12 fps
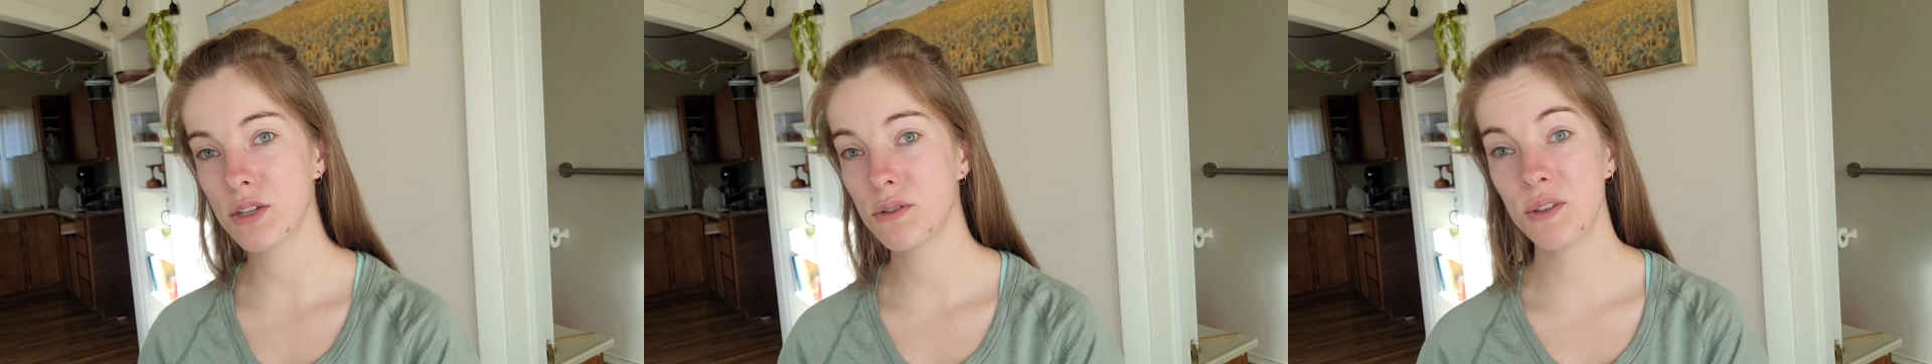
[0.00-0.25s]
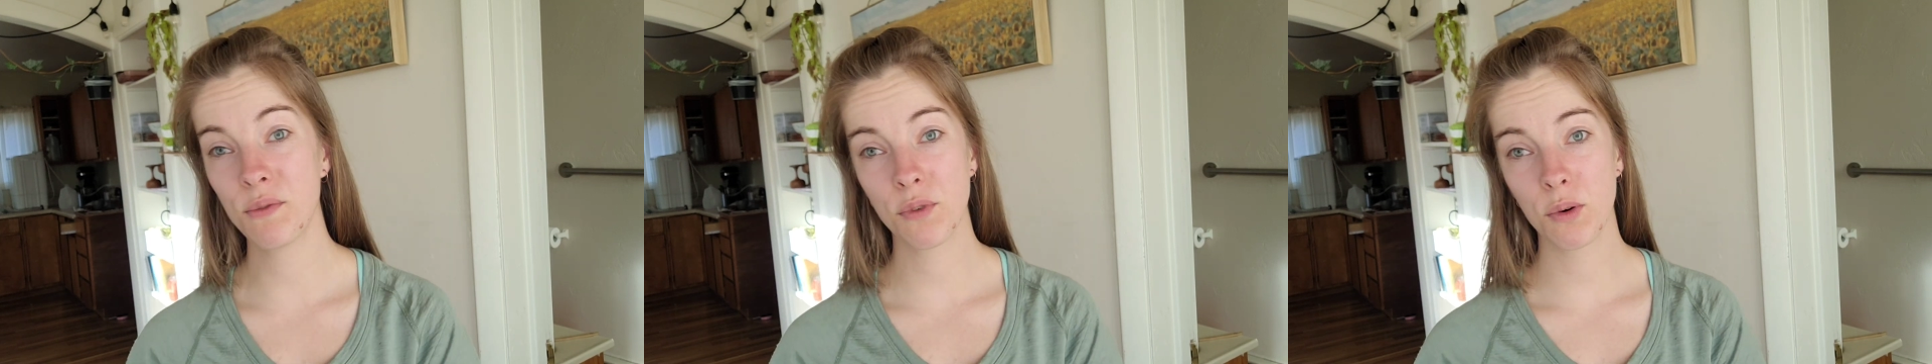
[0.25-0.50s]
use
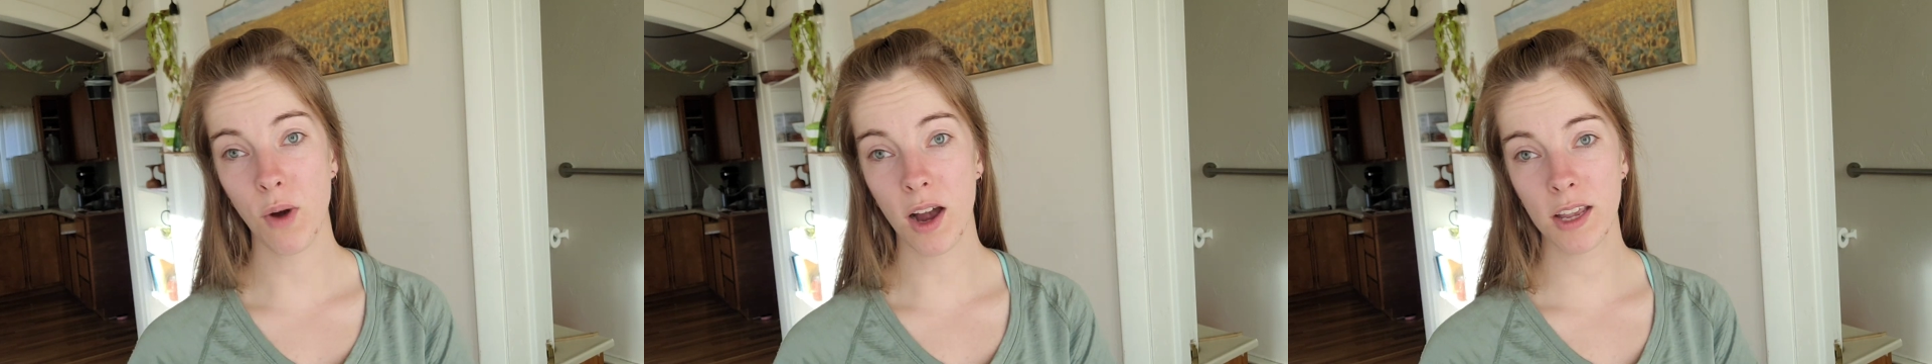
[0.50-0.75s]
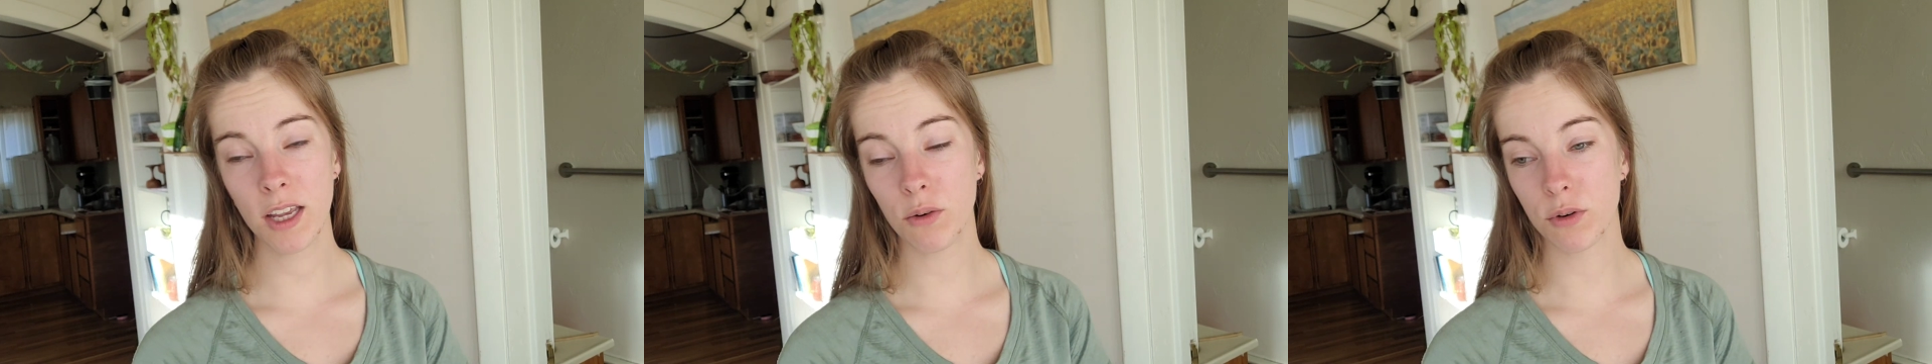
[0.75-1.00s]
them for
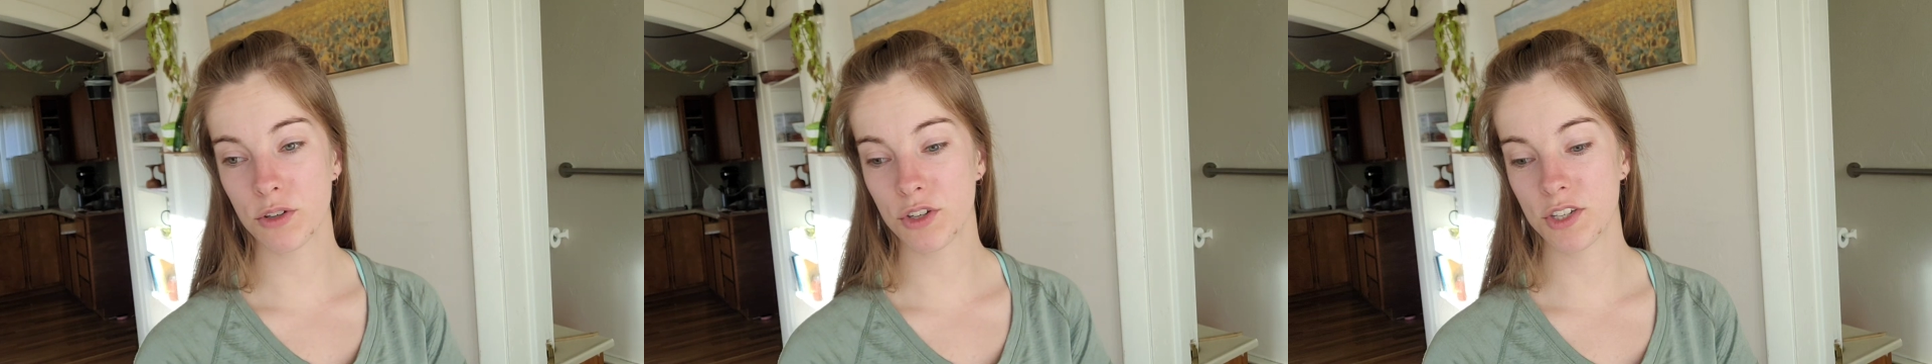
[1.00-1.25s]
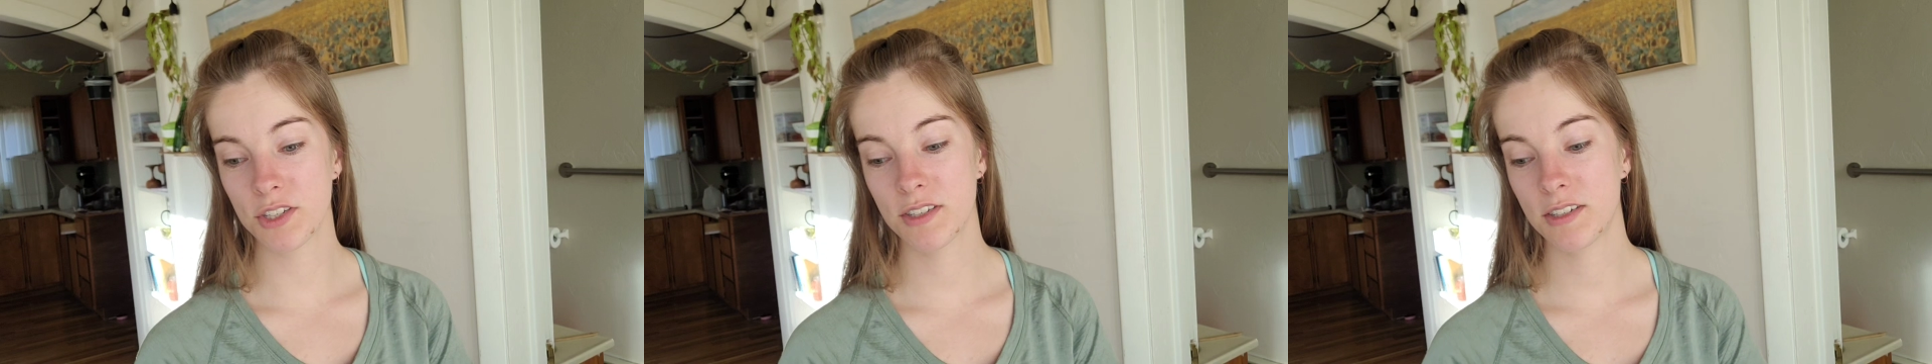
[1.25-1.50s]
walking or
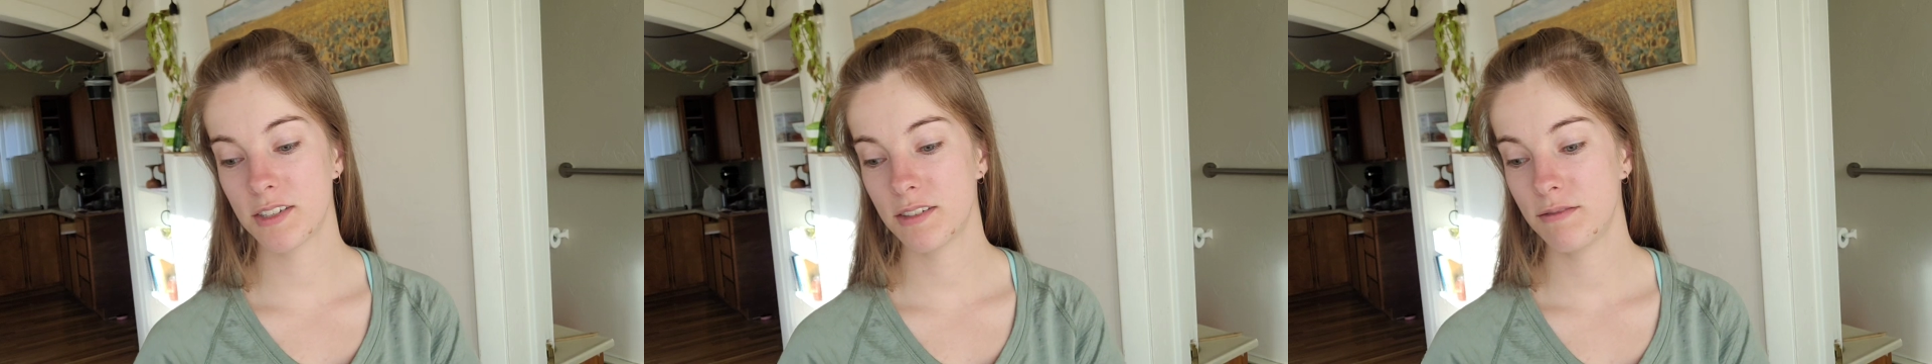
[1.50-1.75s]
just